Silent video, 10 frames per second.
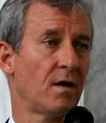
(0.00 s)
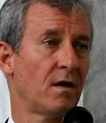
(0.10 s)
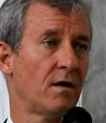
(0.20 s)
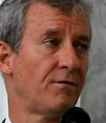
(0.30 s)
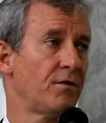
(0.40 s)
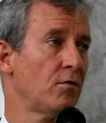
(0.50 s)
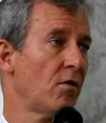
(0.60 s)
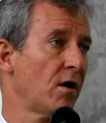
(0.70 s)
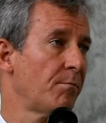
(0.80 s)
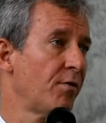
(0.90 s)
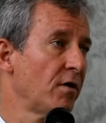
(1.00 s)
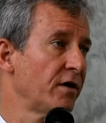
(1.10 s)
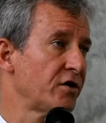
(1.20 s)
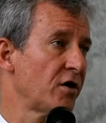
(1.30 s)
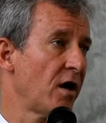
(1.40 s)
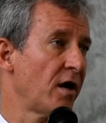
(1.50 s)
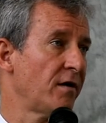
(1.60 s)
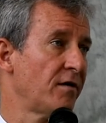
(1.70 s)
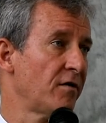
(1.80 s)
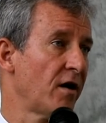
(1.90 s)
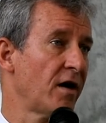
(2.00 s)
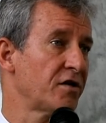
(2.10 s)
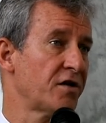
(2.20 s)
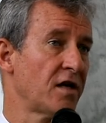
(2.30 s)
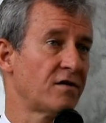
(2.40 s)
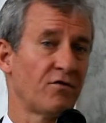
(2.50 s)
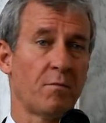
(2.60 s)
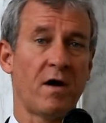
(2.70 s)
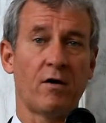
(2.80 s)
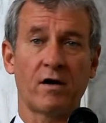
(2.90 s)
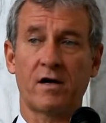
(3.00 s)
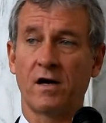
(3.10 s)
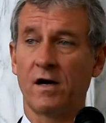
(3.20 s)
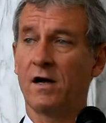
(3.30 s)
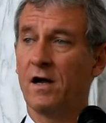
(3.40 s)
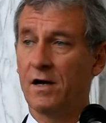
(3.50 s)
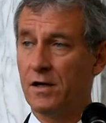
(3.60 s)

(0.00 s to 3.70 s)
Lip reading: If you are bullish on the United States of America,